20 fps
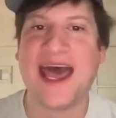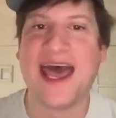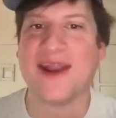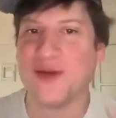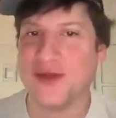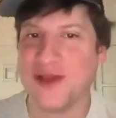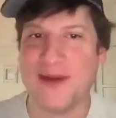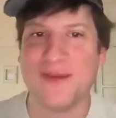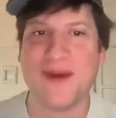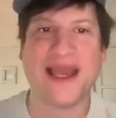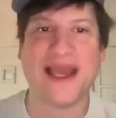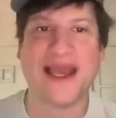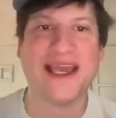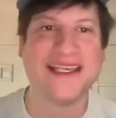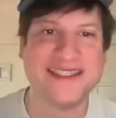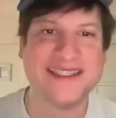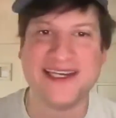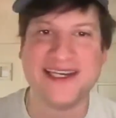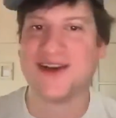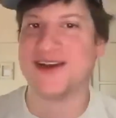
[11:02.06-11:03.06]
only am I a
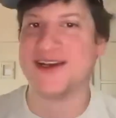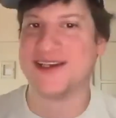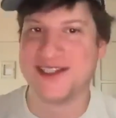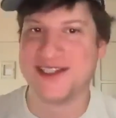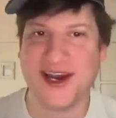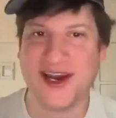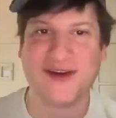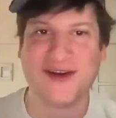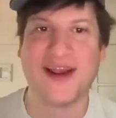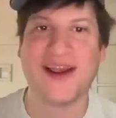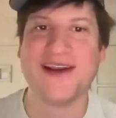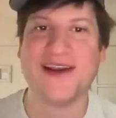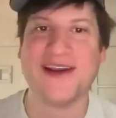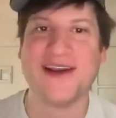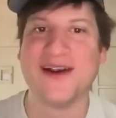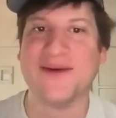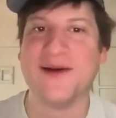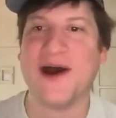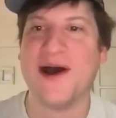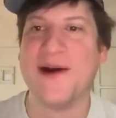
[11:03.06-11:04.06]
singer and a songwriter,
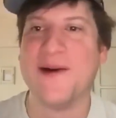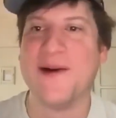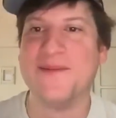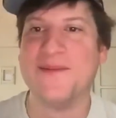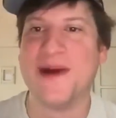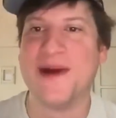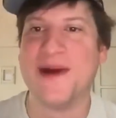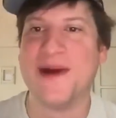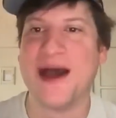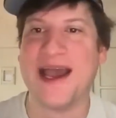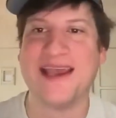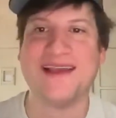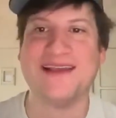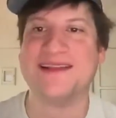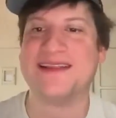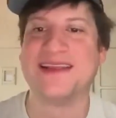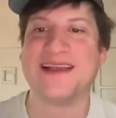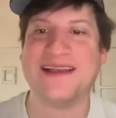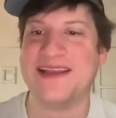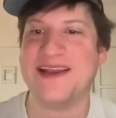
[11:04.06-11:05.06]
um, I
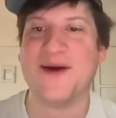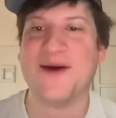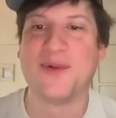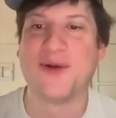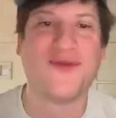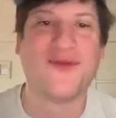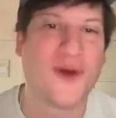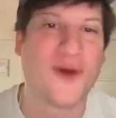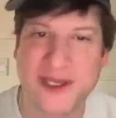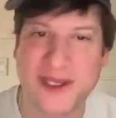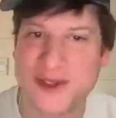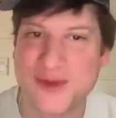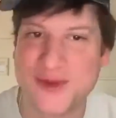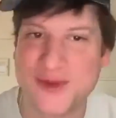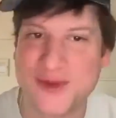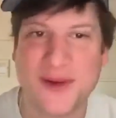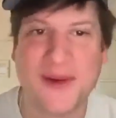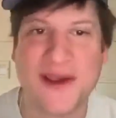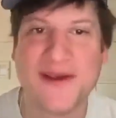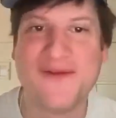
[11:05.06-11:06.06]
you know performing is one of
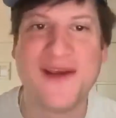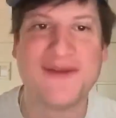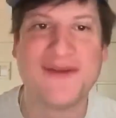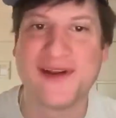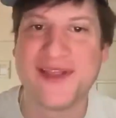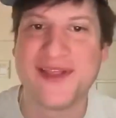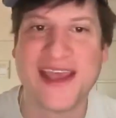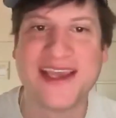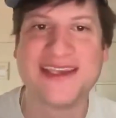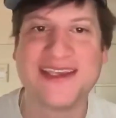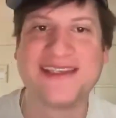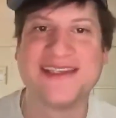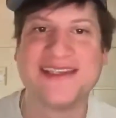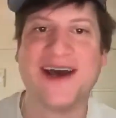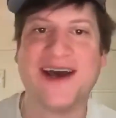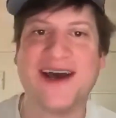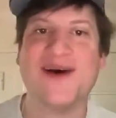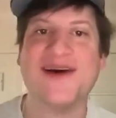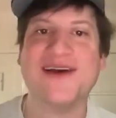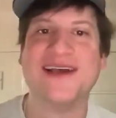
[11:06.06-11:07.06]
my favorite things.
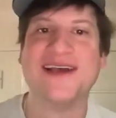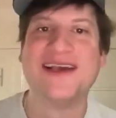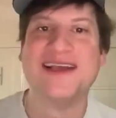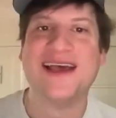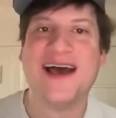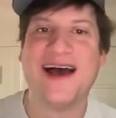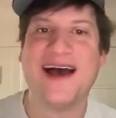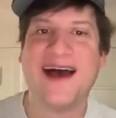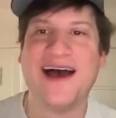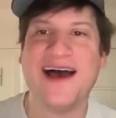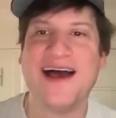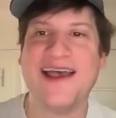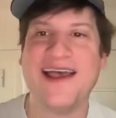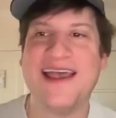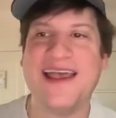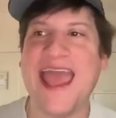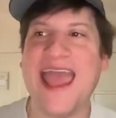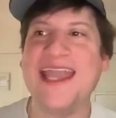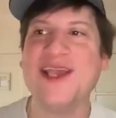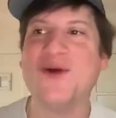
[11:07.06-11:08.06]
So uh,
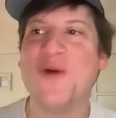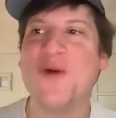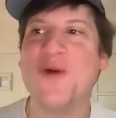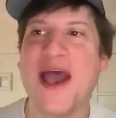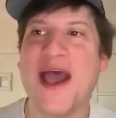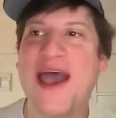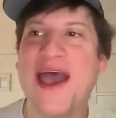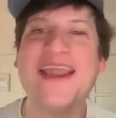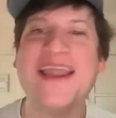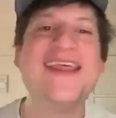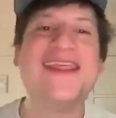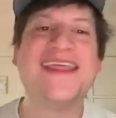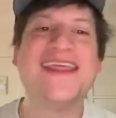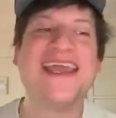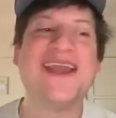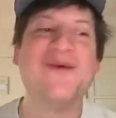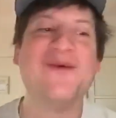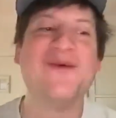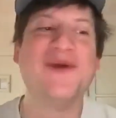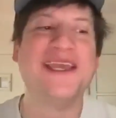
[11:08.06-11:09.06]
any
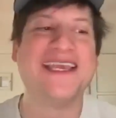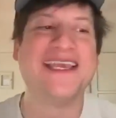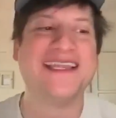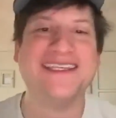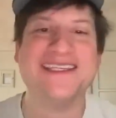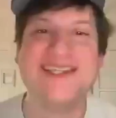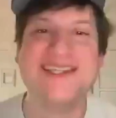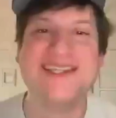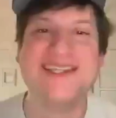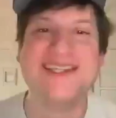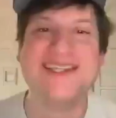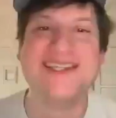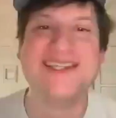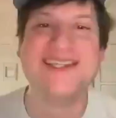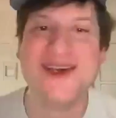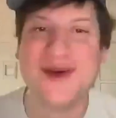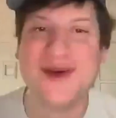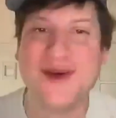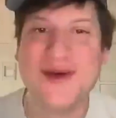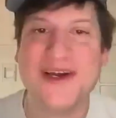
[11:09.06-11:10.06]
anything we can do
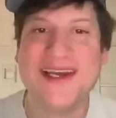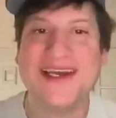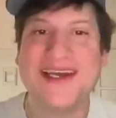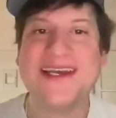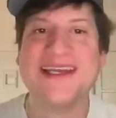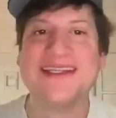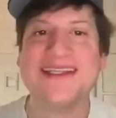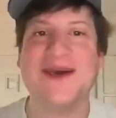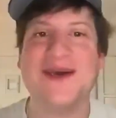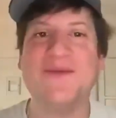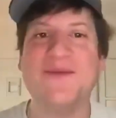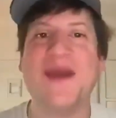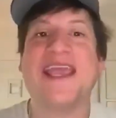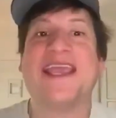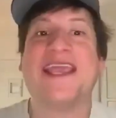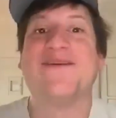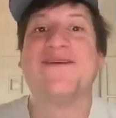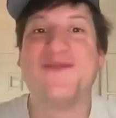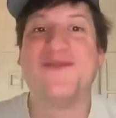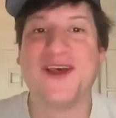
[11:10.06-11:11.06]
to make it
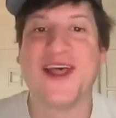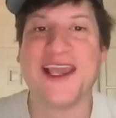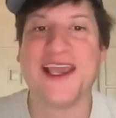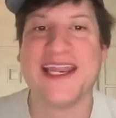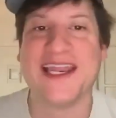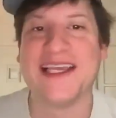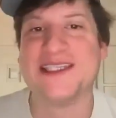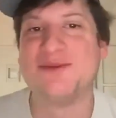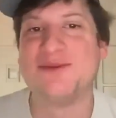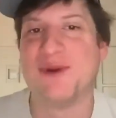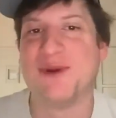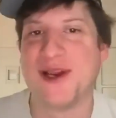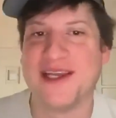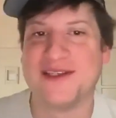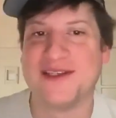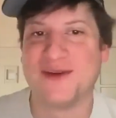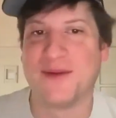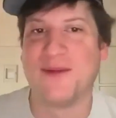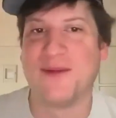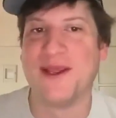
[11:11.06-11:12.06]
feel like an experience
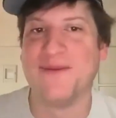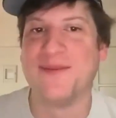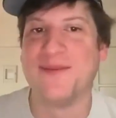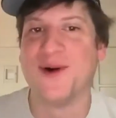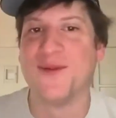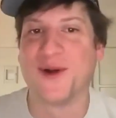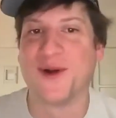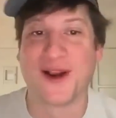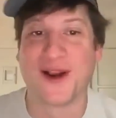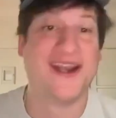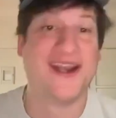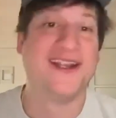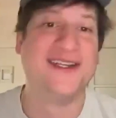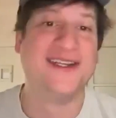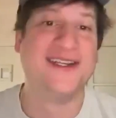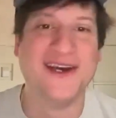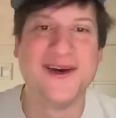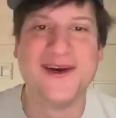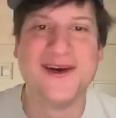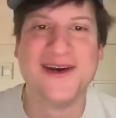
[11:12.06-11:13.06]
for people, we're going to
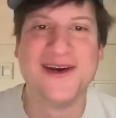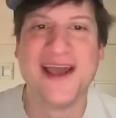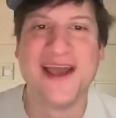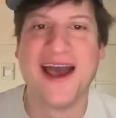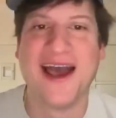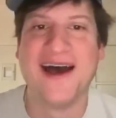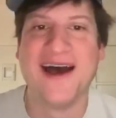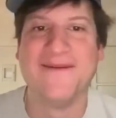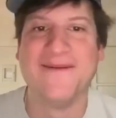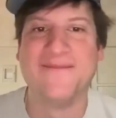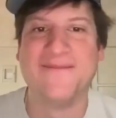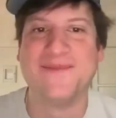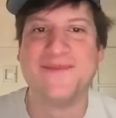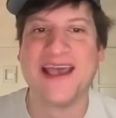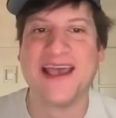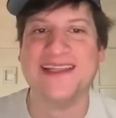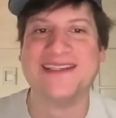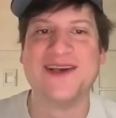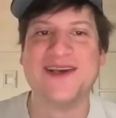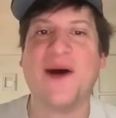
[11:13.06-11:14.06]
do. Um,
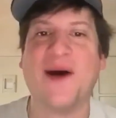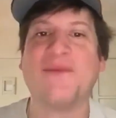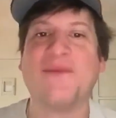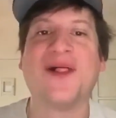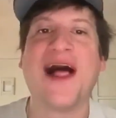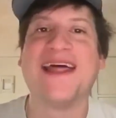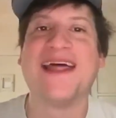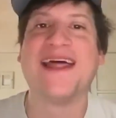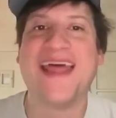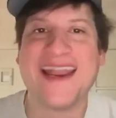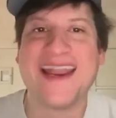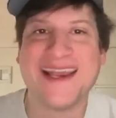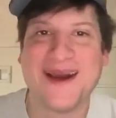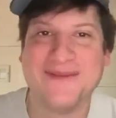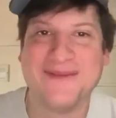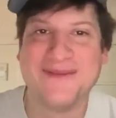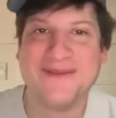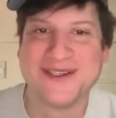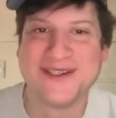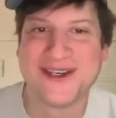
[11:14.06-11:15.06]
and so I'm glad that it
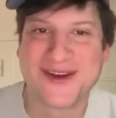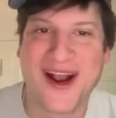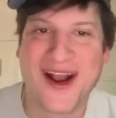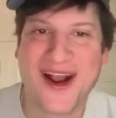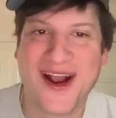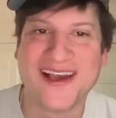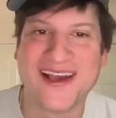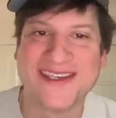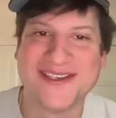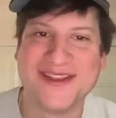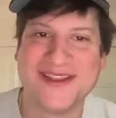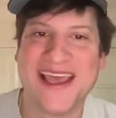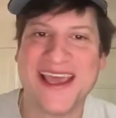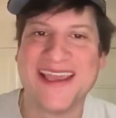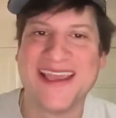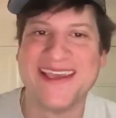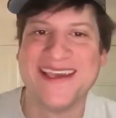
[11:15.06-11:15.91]
comes across. So thank you. Oh